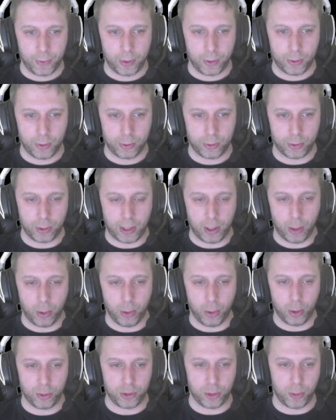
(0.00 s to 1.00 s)
So yeah,
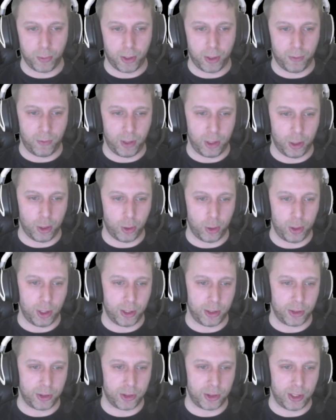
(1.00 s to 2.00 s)
although there's not been a video, you
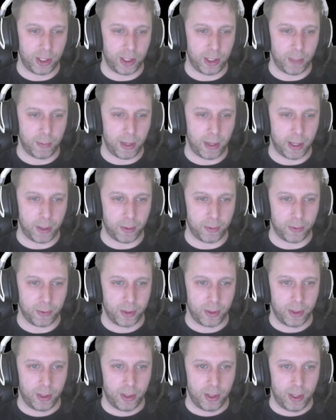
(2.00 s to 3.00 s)
can see the amount of
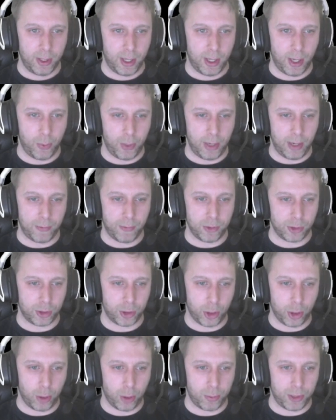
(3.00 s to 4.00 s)
we haven't
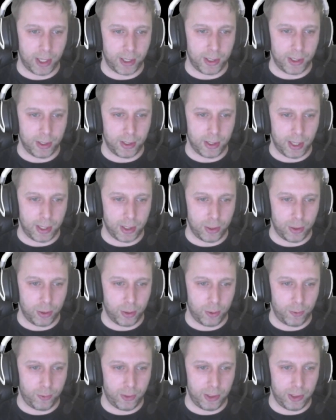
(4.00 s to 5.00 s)
stopped adding
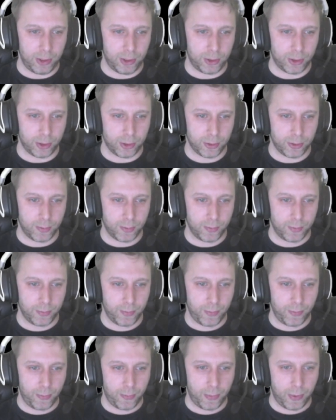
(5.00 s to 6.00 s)
new features.
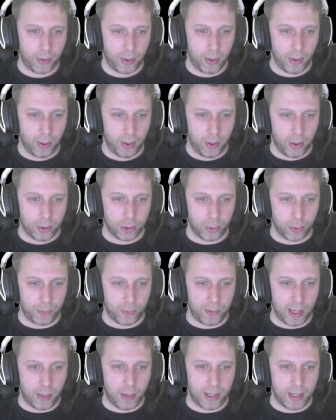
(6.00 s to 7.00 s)
So we've
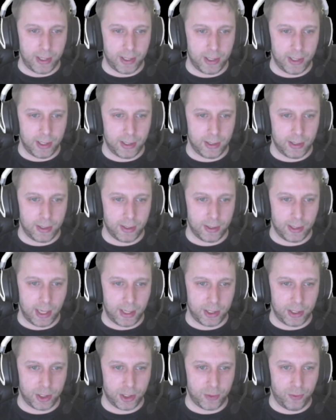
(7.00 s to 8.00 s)
now added in
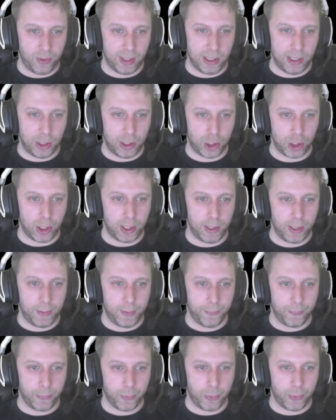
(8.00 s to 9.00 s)
like this VChi,
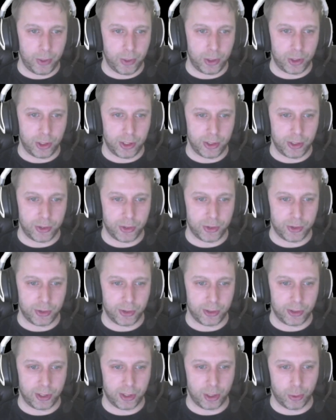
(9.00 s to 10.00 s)
which is
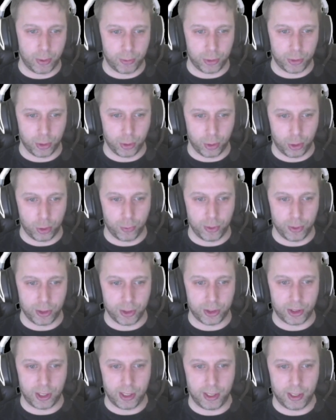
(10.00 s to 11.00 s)
the
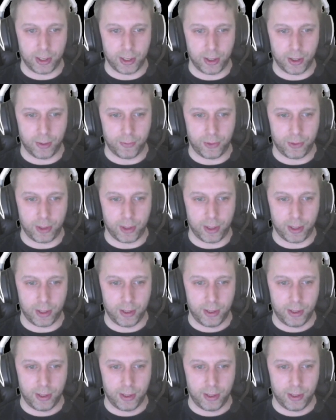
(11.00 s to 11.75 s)
cryptocurrency of the